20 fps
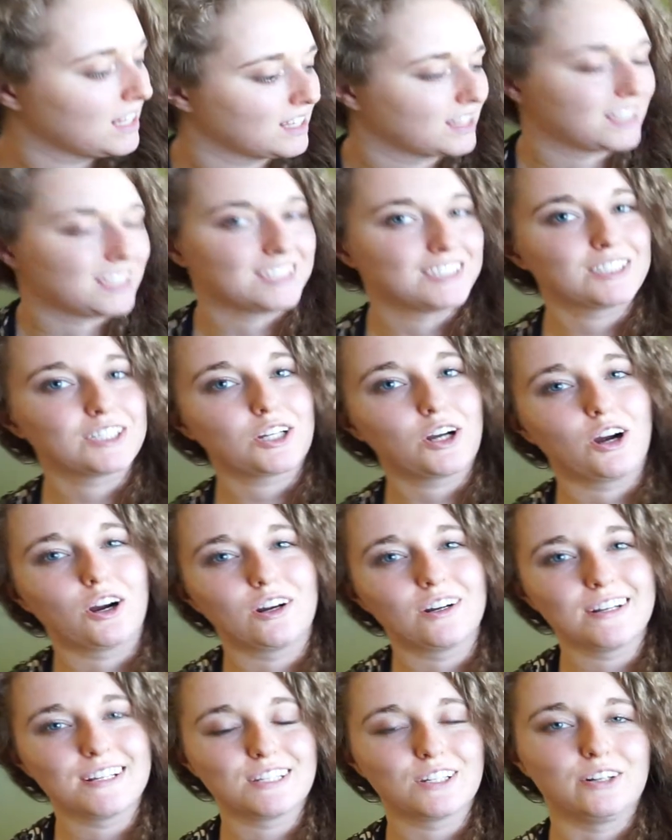this
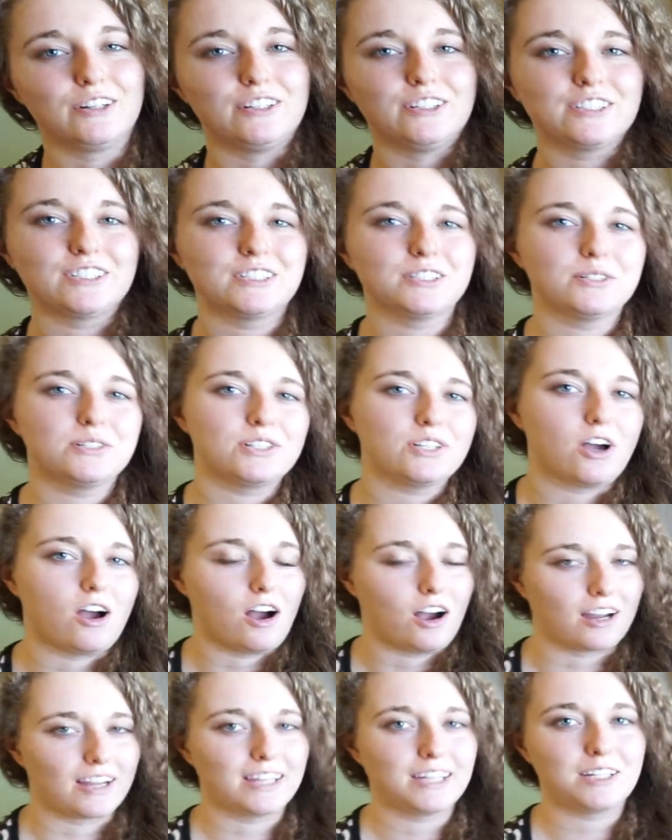card is also
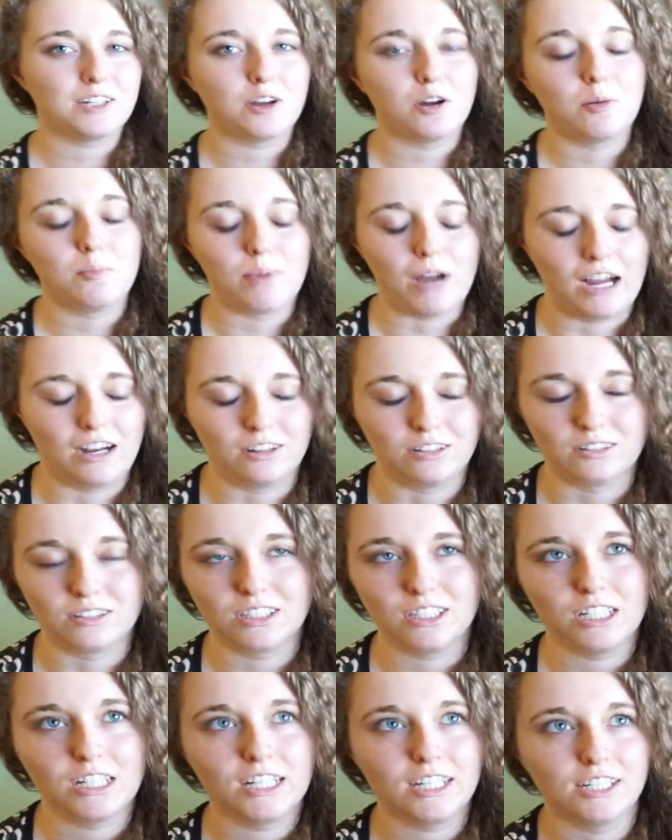talking
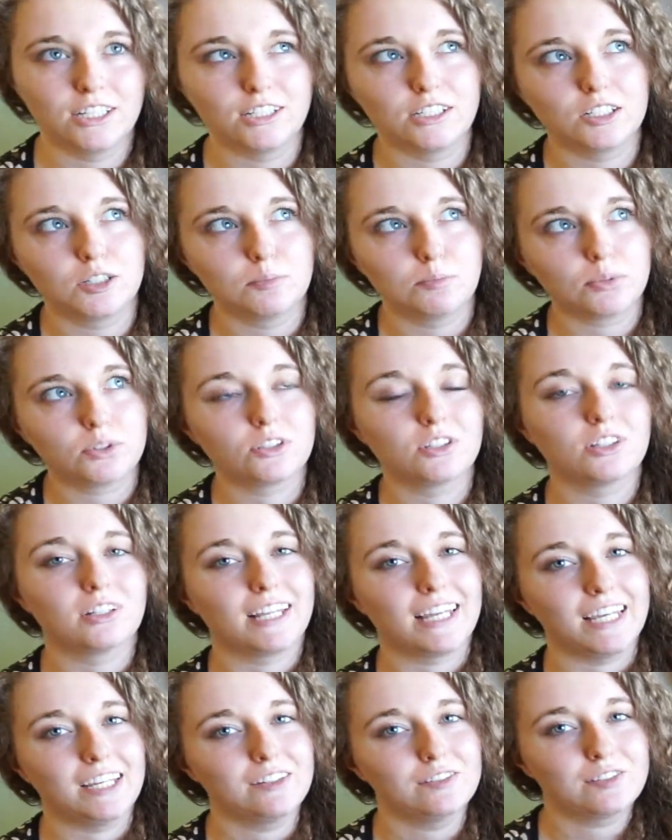about your
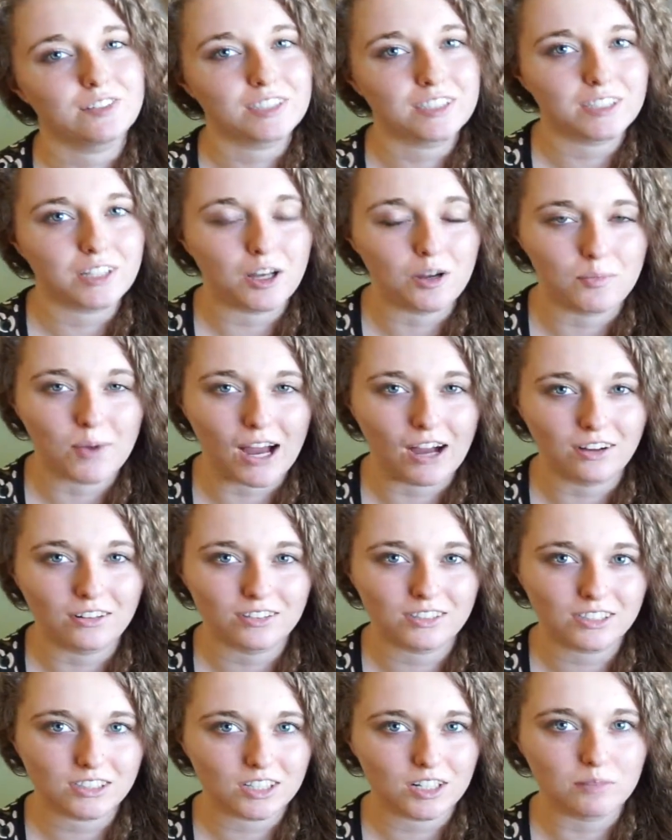beliefs
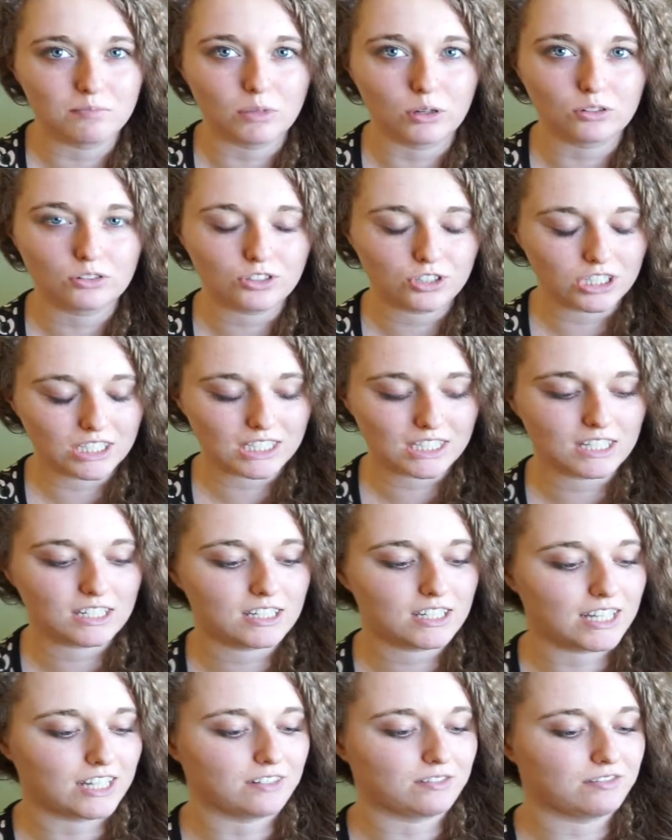about
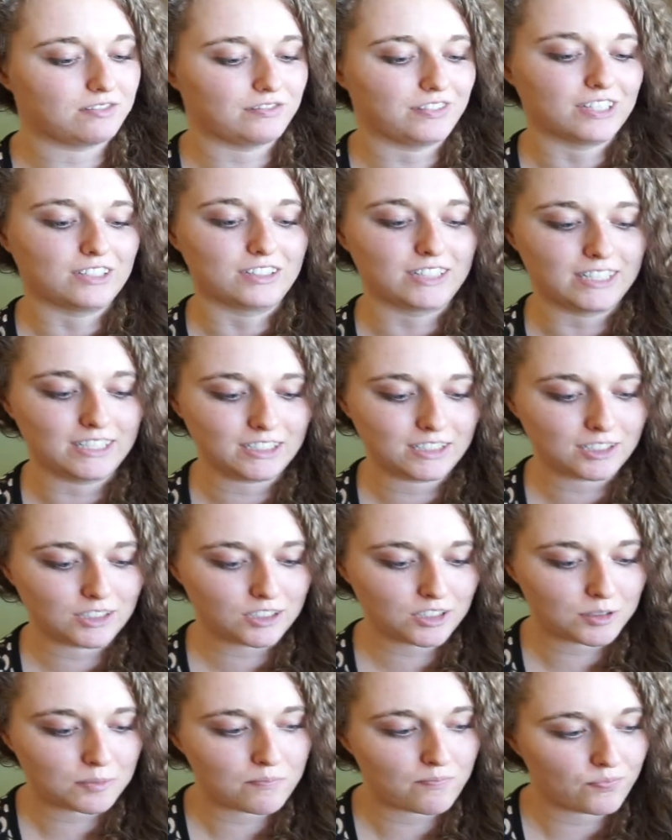emotions and
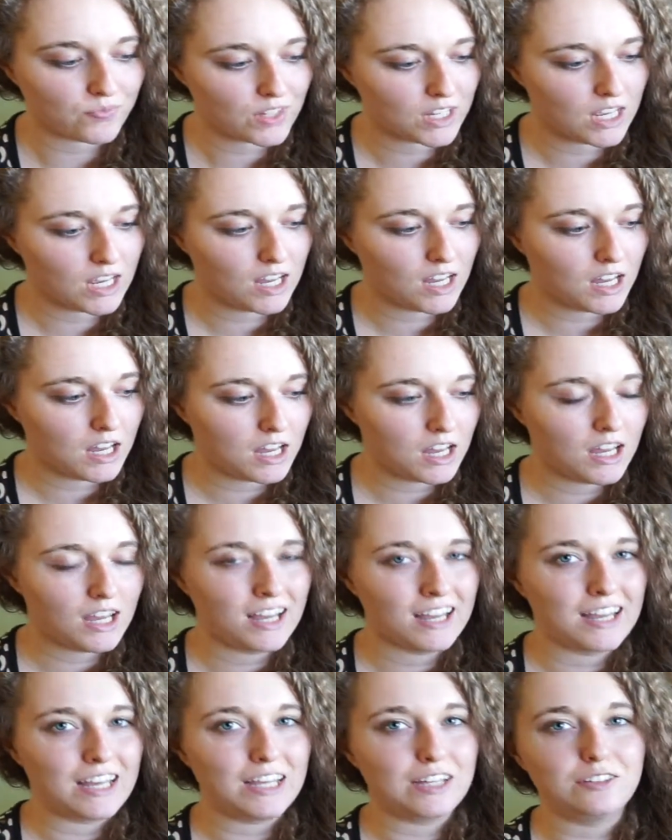feelings
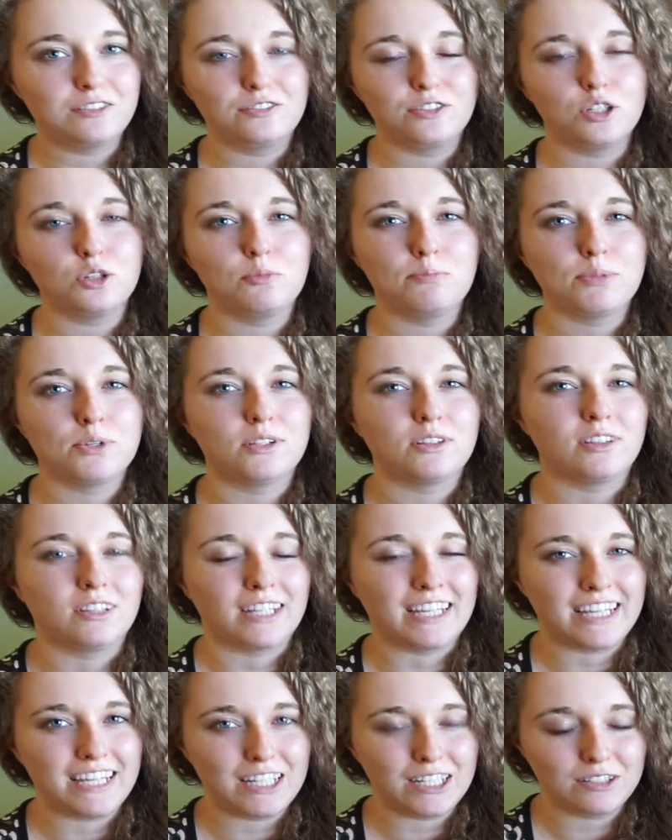if you
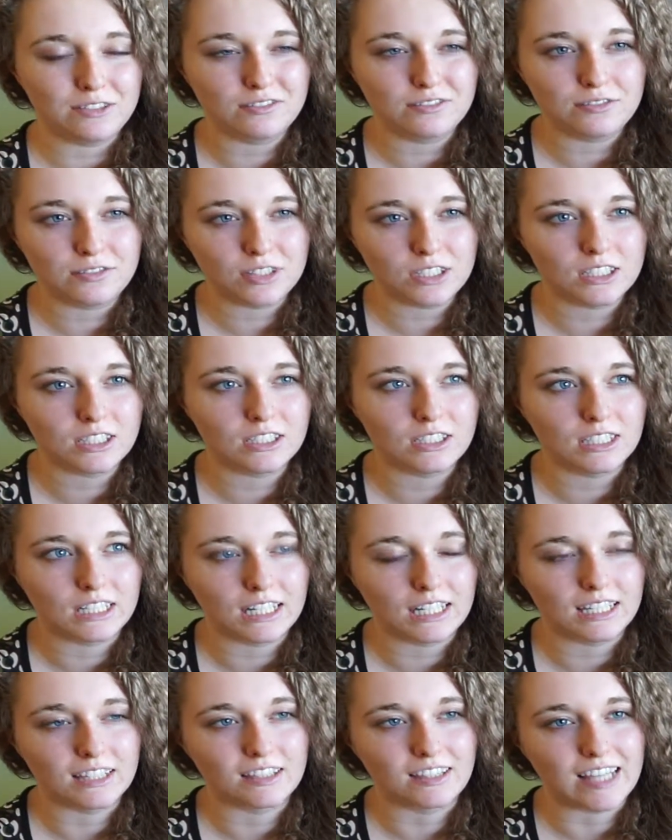believe
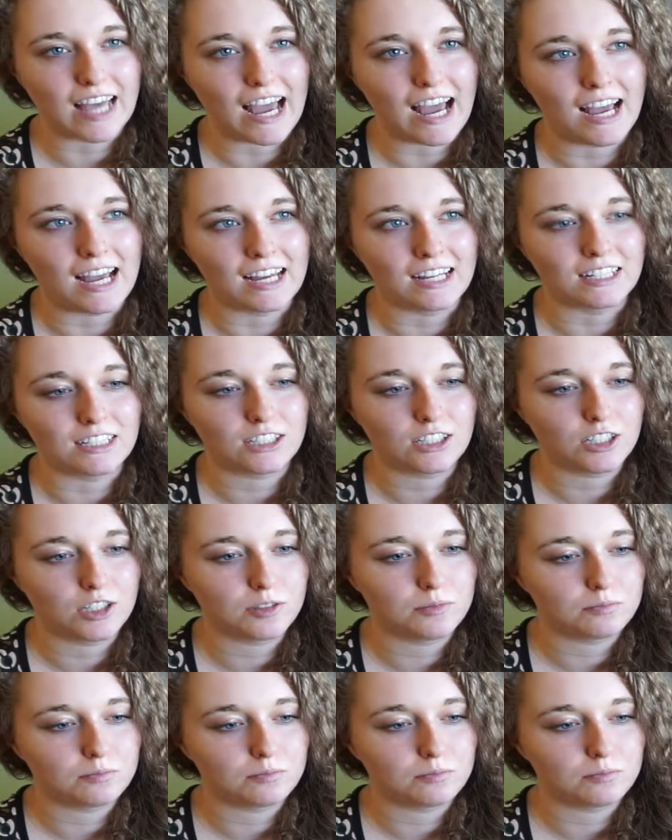that